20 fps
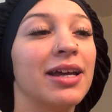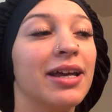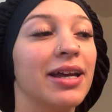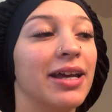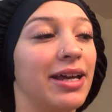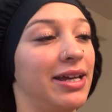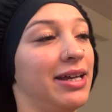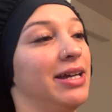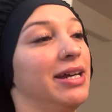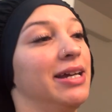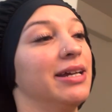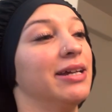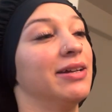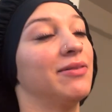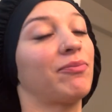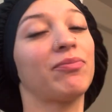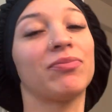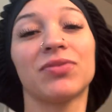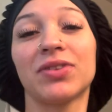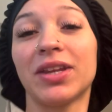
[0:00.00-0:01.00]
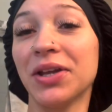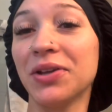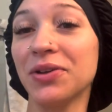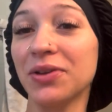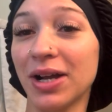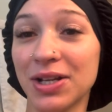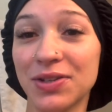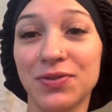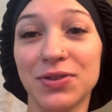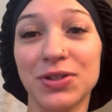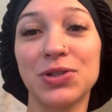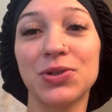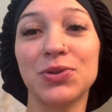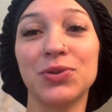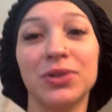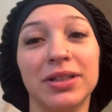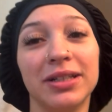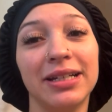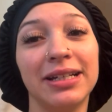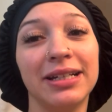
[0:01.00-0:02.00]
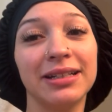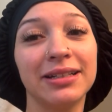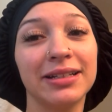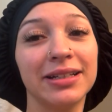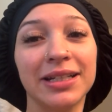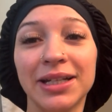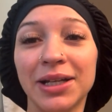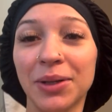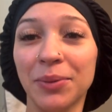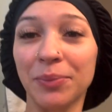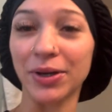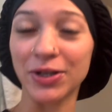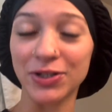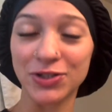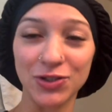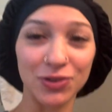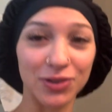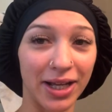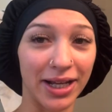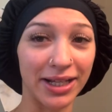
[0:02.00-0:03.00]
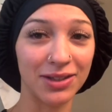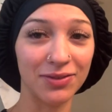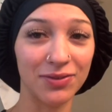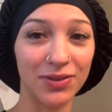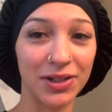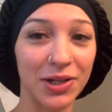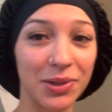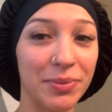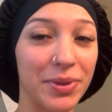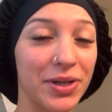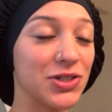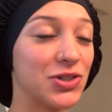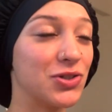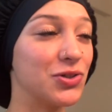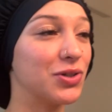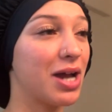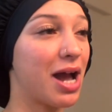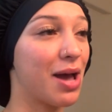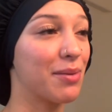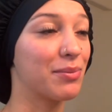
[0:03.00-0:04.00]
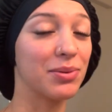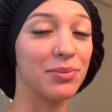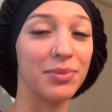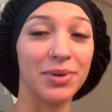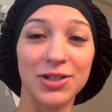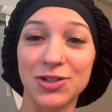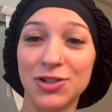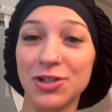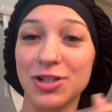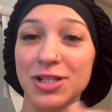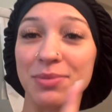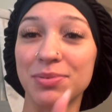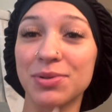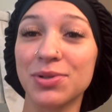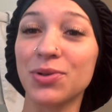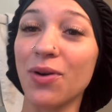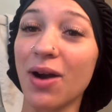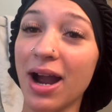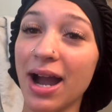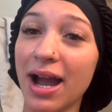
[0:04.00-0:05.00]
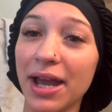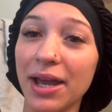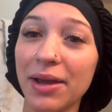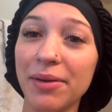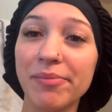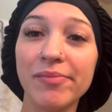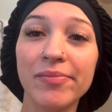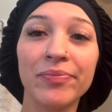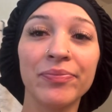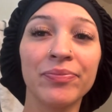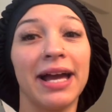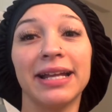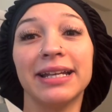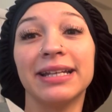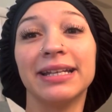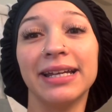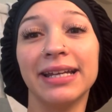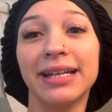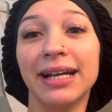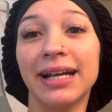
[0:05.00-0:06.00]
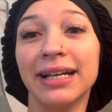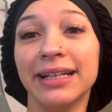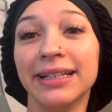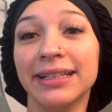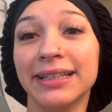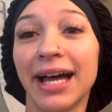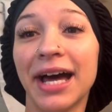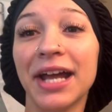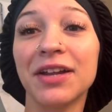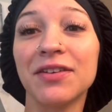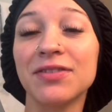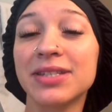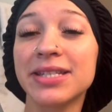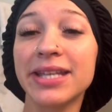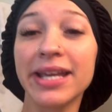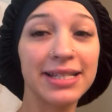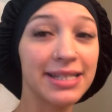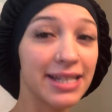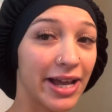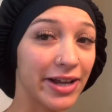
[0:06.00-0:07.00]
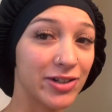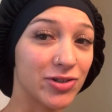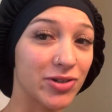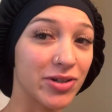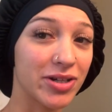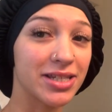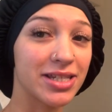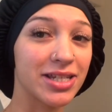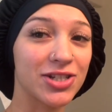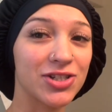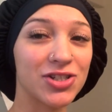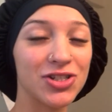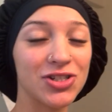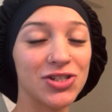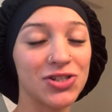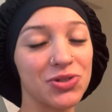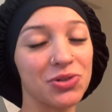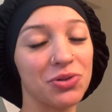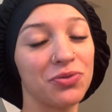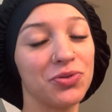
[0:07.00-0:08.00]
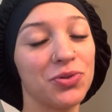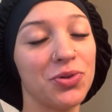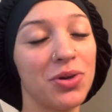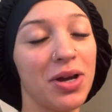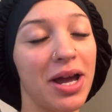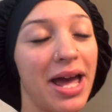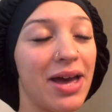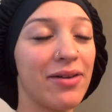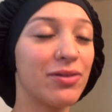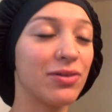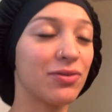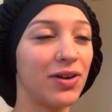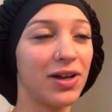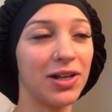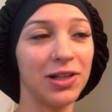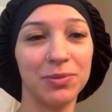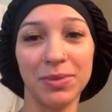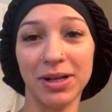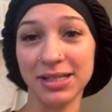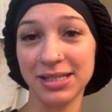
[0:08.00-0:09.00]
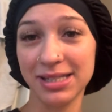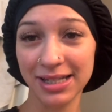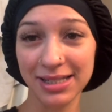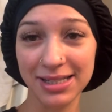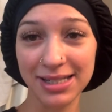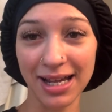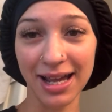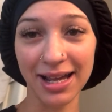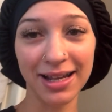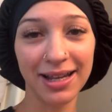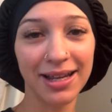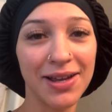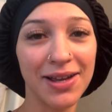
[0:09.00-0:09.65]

And thank you guys for tuning in. Make sure you like the video, make sure you comment, make sure you subscribe. I did a lot of TikTok transitions, so if you haven't followed my TikTok